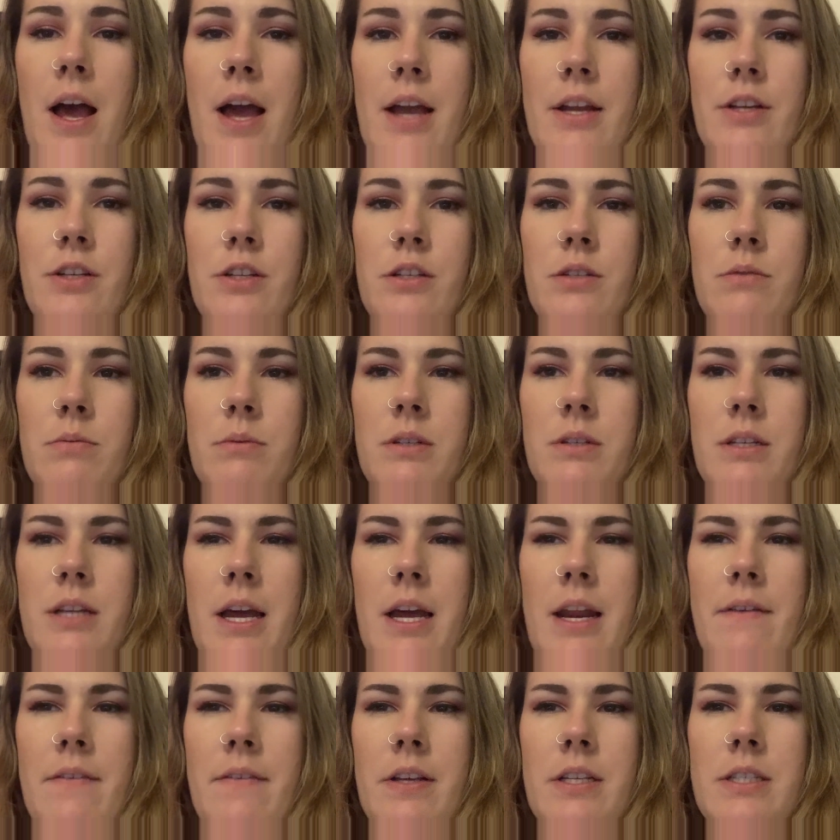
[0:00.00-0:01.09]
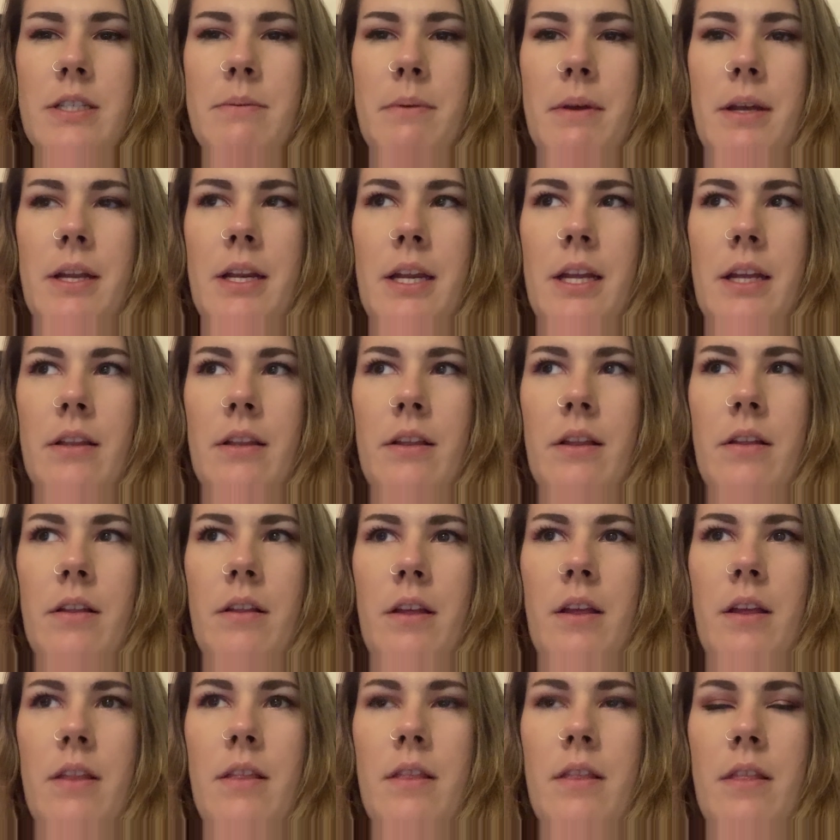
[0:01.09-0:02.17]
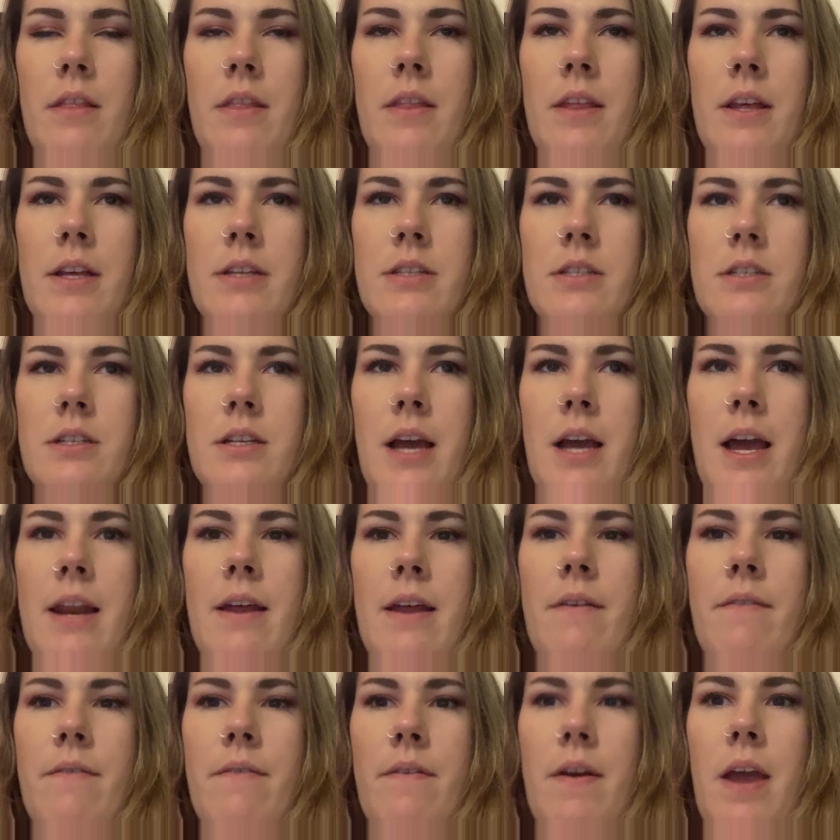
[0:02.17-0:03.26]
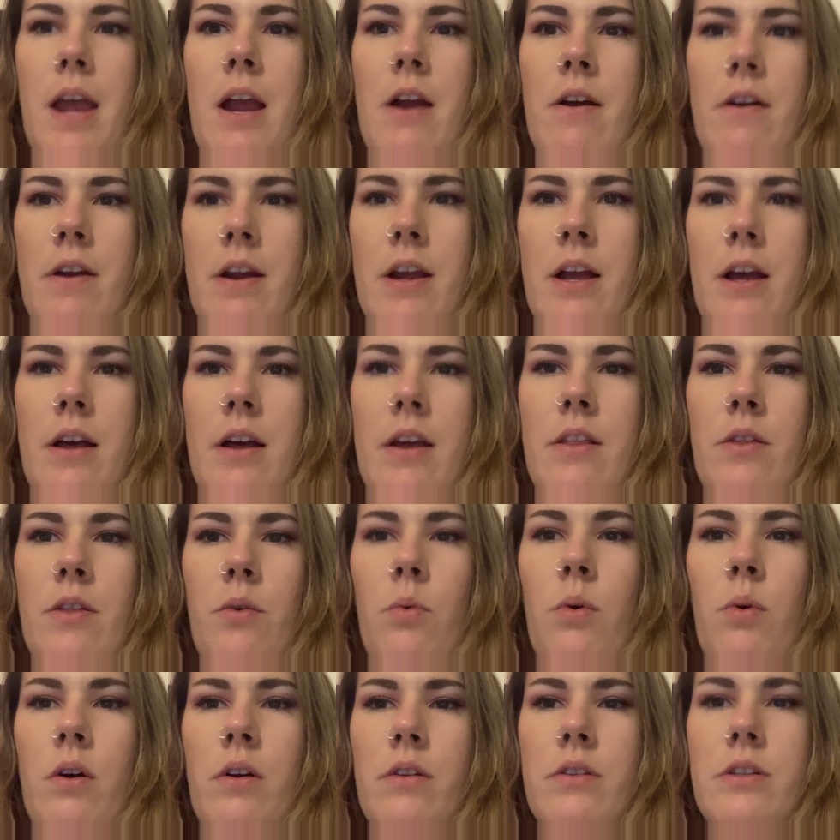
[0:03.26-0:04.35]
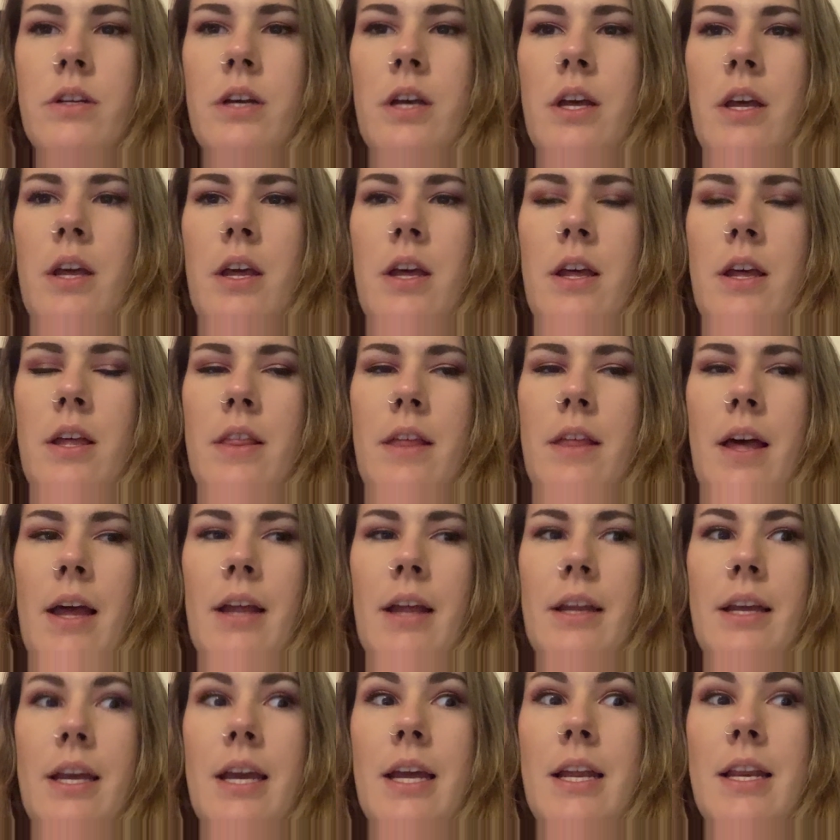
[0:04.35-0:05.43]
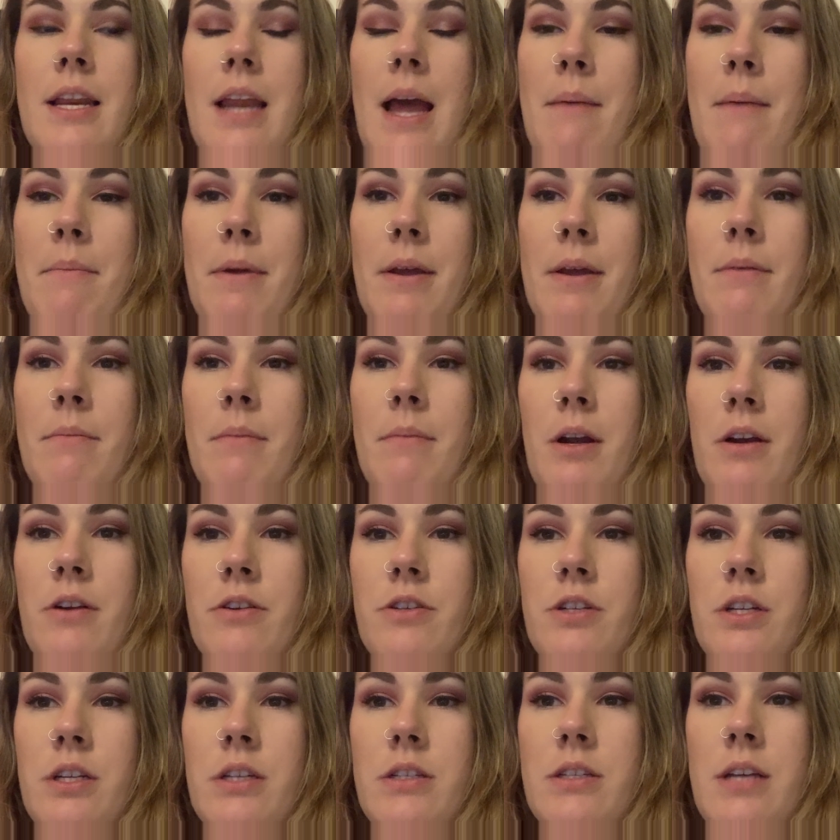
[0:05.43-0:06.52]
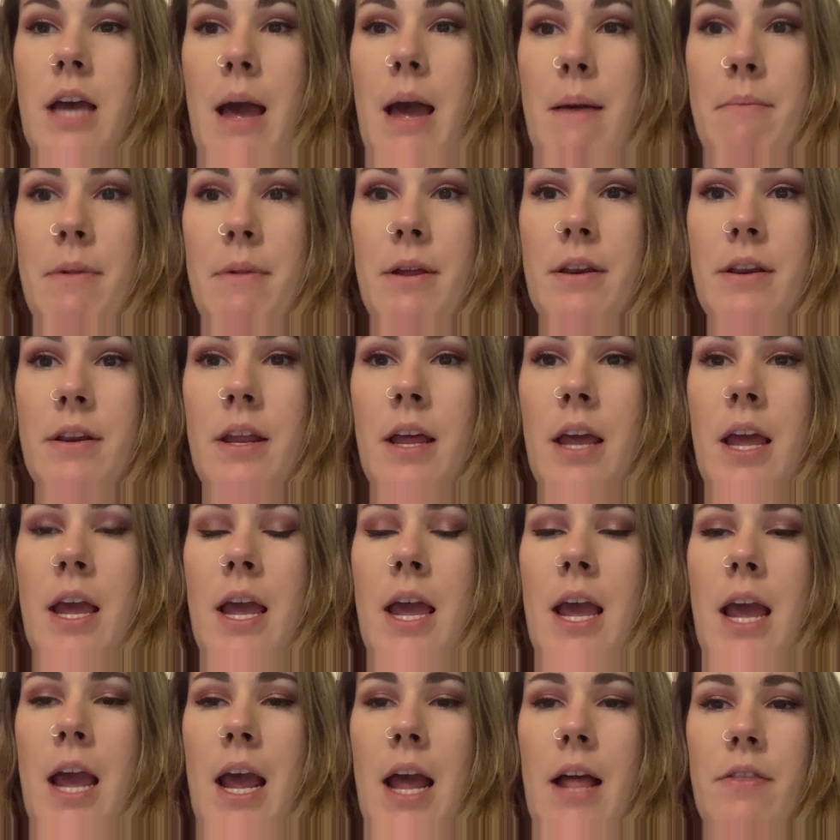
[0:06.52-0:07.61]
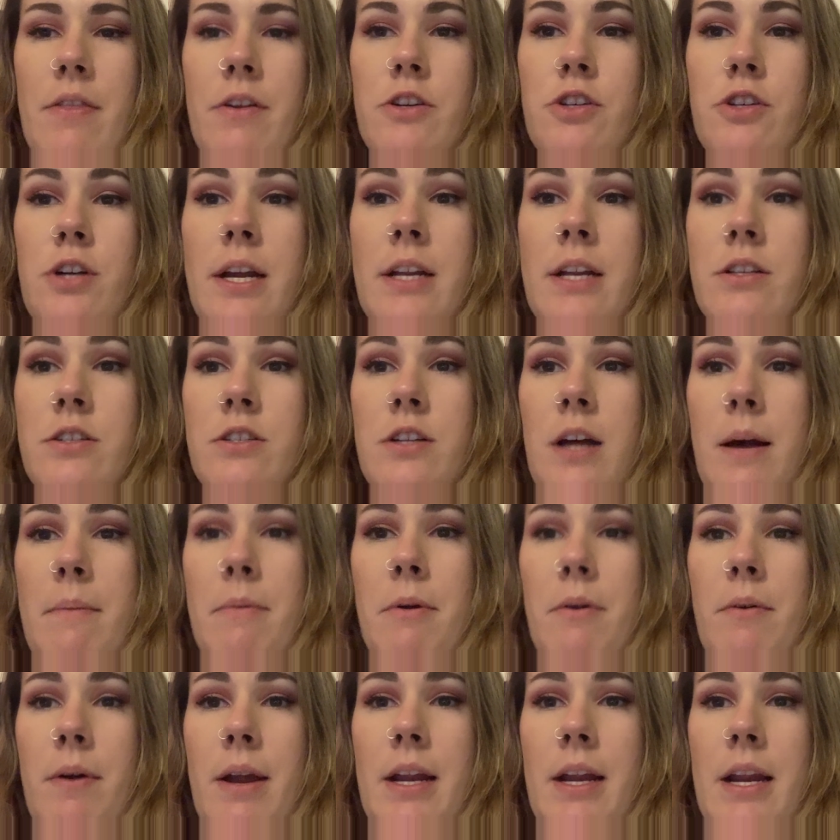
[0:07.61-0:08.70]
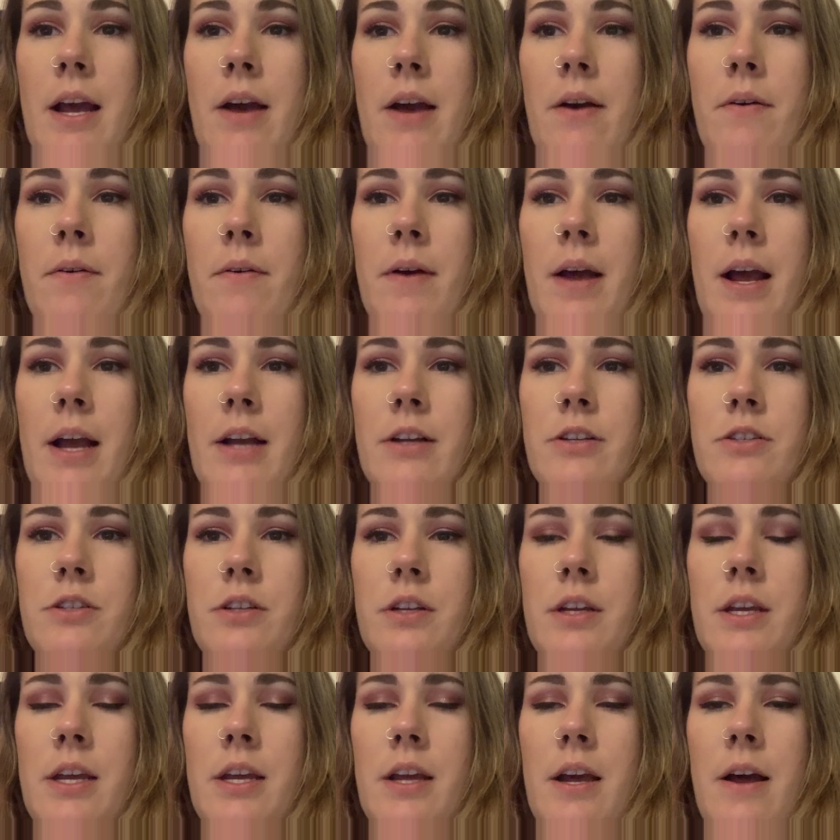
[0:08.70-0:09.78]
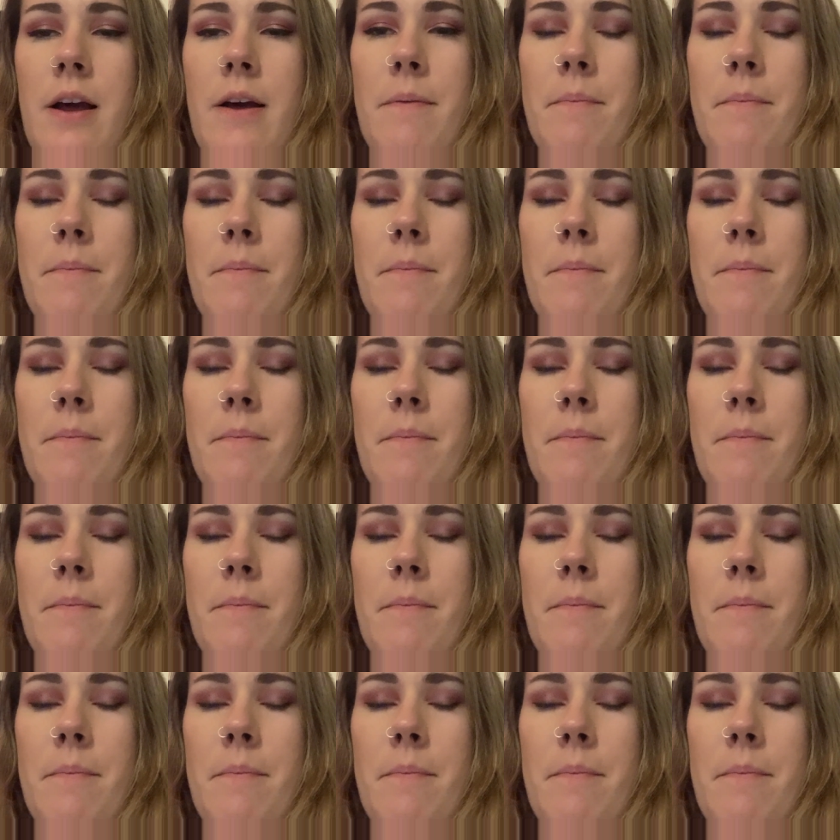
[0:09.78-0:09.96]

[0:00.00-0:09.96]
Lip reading: the whole thing is horrible, and, you know, I don't wish it upon anyone. But I really hope you like this video. Please like and subscribe,